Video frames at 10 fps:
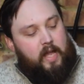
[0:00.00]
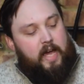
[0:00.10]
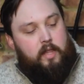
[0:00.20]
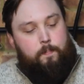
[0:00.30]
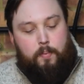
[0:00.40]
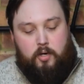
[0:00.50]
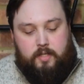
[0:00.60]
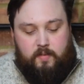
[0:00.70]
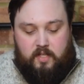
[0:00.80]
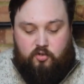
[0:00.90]
At the
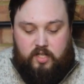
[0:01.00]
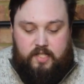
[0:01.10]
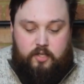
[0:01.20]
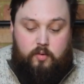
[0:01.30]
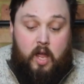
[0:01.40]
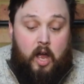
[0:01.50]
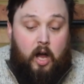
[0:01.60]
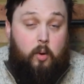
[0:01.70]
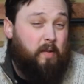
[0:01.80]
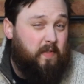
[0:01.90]
bottom of the dry suit,
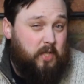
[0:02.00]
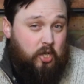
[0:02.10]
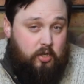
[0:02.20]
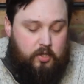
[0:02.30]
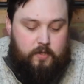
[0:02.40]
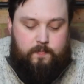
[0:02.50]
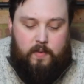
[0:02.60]
I went for socks.